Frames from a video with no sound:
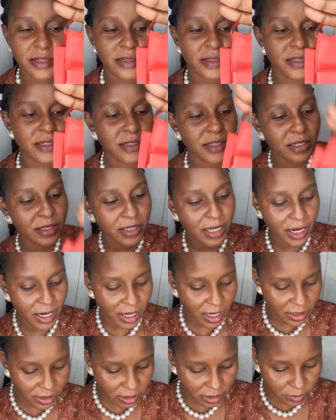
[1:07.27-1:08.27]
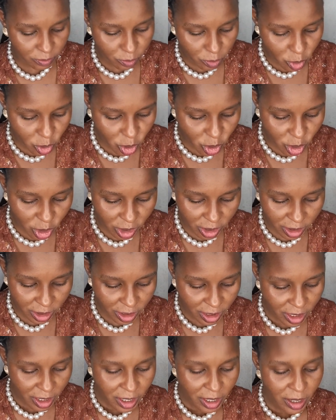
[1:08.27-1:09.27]
This is like a small
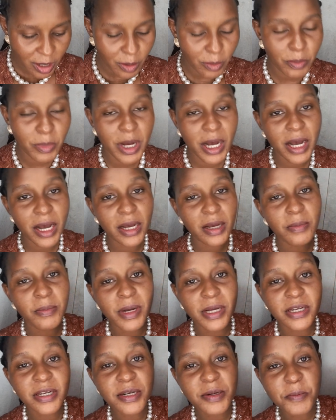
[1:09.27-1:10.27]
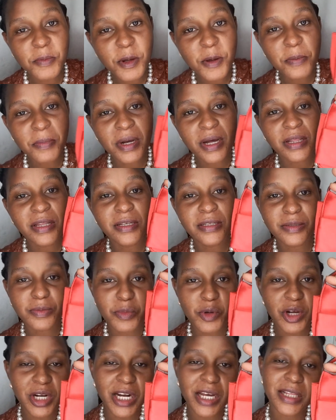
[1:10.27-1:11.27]
bag but remember the
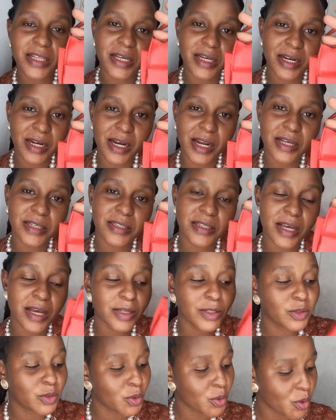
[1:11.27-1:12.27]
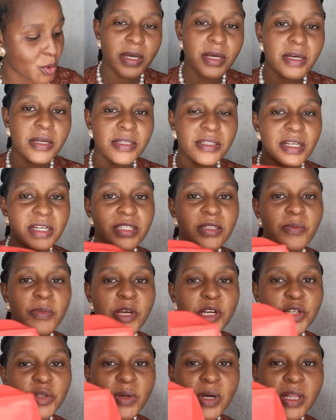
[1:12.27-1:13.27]
smaller the classier so just
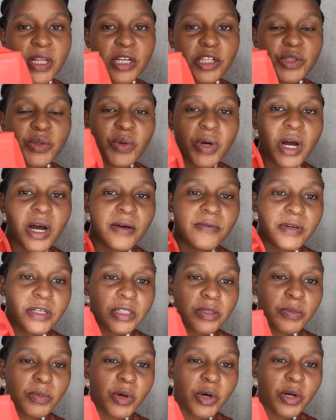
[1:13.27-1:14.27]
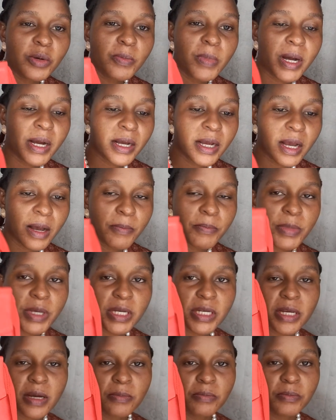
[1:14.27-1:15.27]
make sure that you have a small bag a
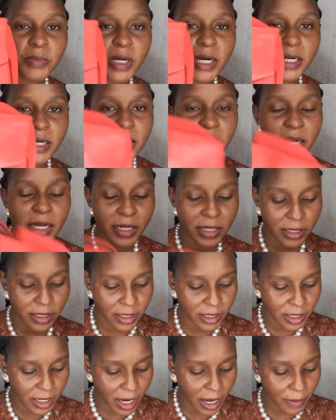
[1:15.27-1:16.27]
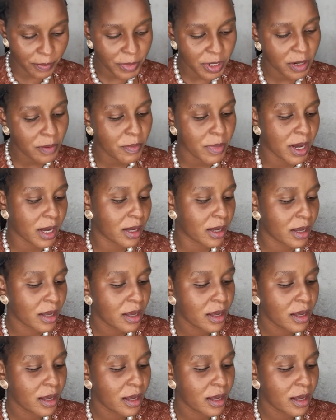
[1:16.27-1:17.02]
medium bag and a big bag